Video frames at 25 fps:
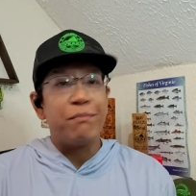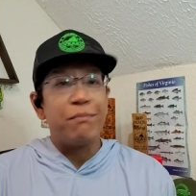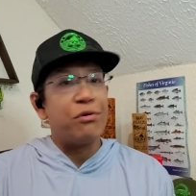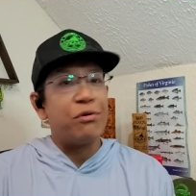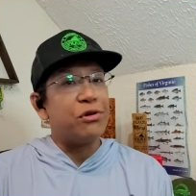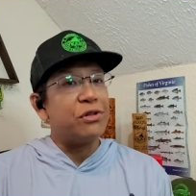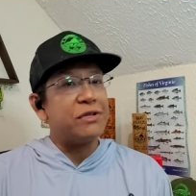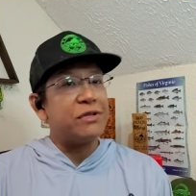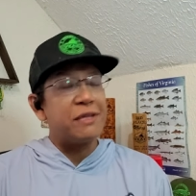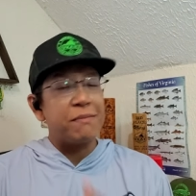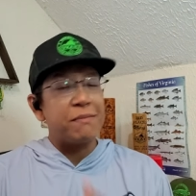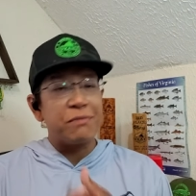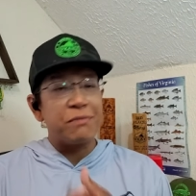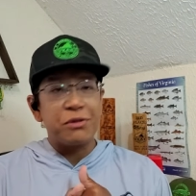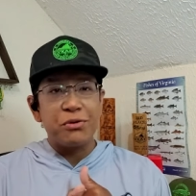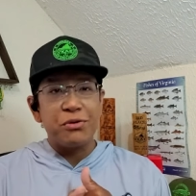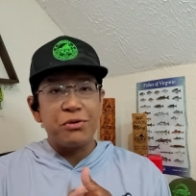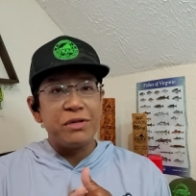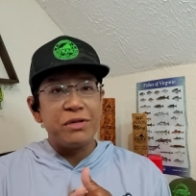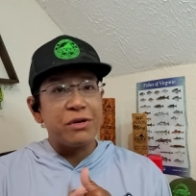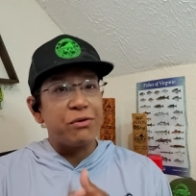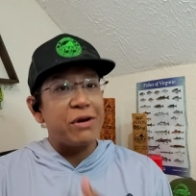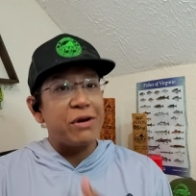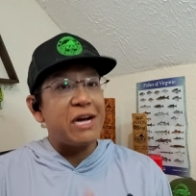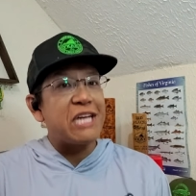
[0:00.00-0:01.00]
pulling them
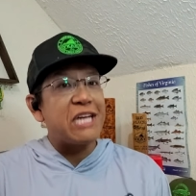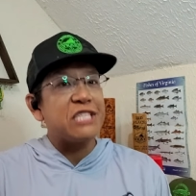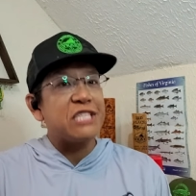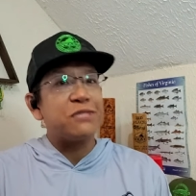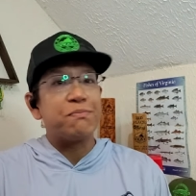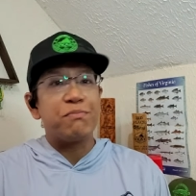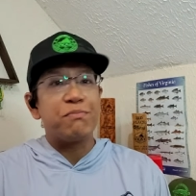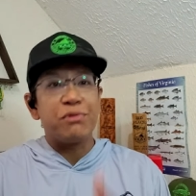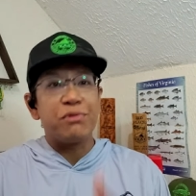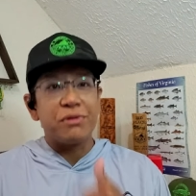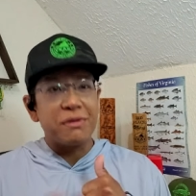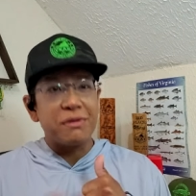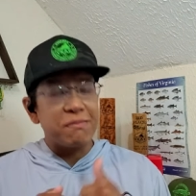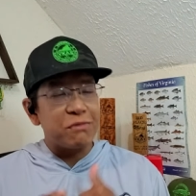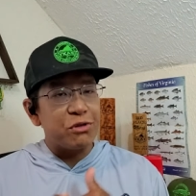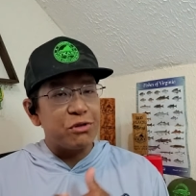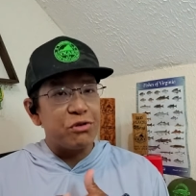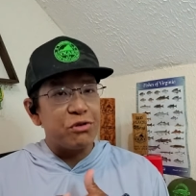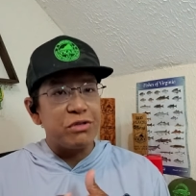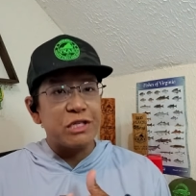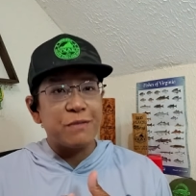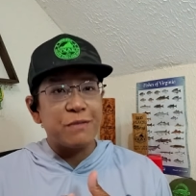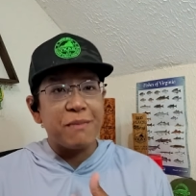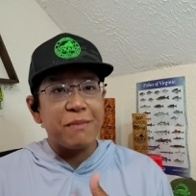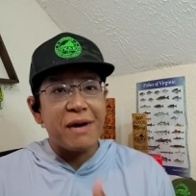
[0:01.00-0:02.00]
through the grass, pulling them
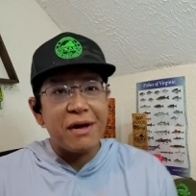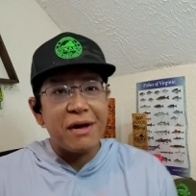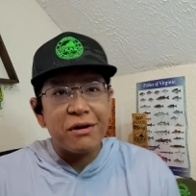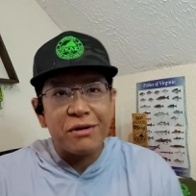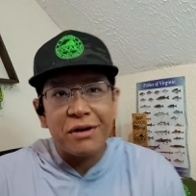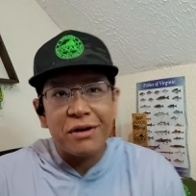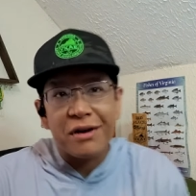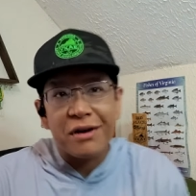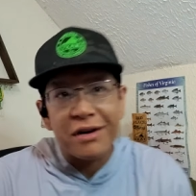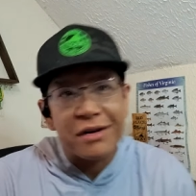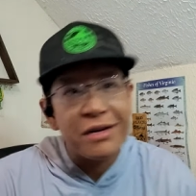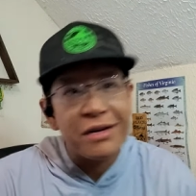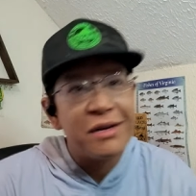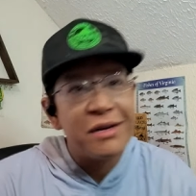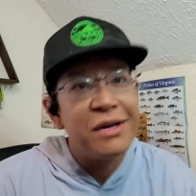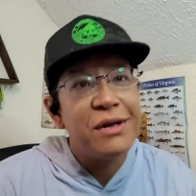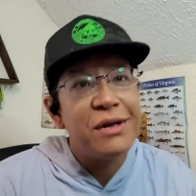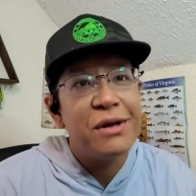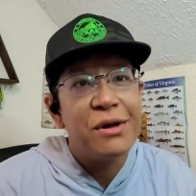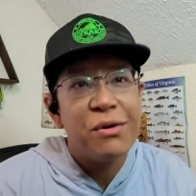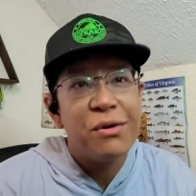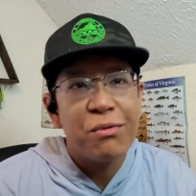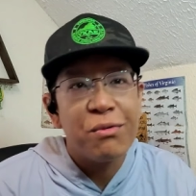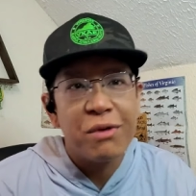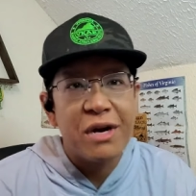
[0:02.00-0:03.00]
through the spatter dock,
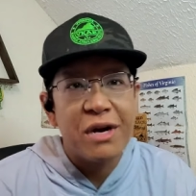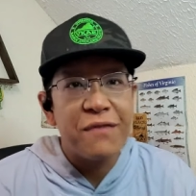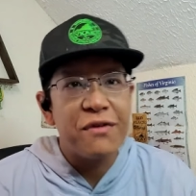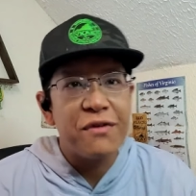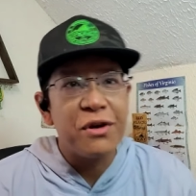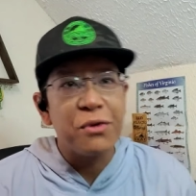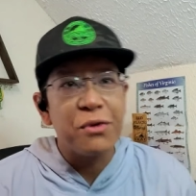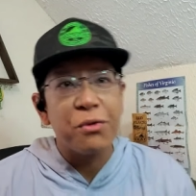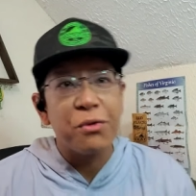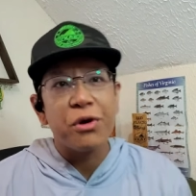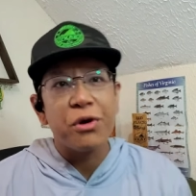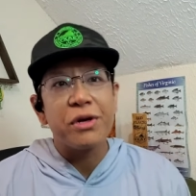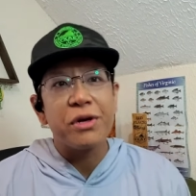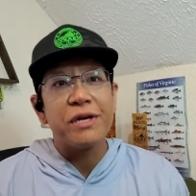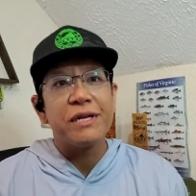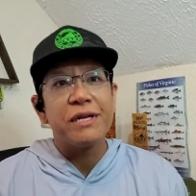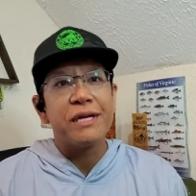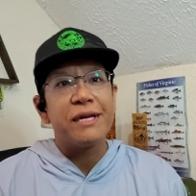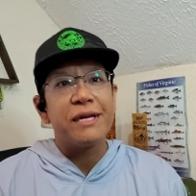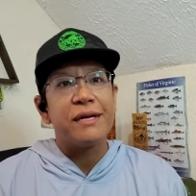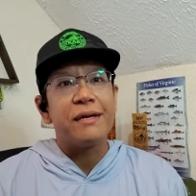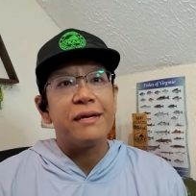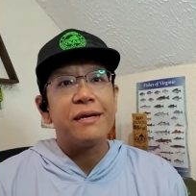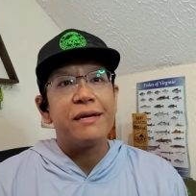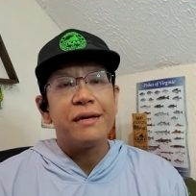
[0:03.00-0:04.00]
whatever you're working
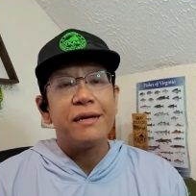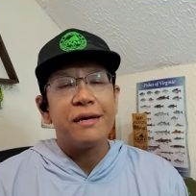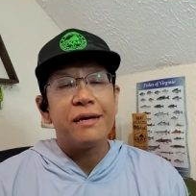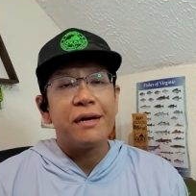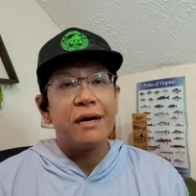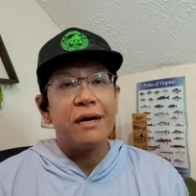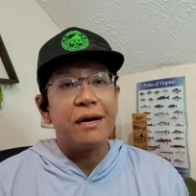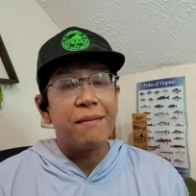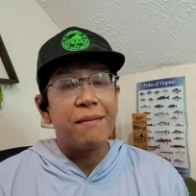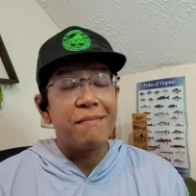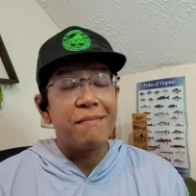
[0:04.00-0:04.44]
in. Uh,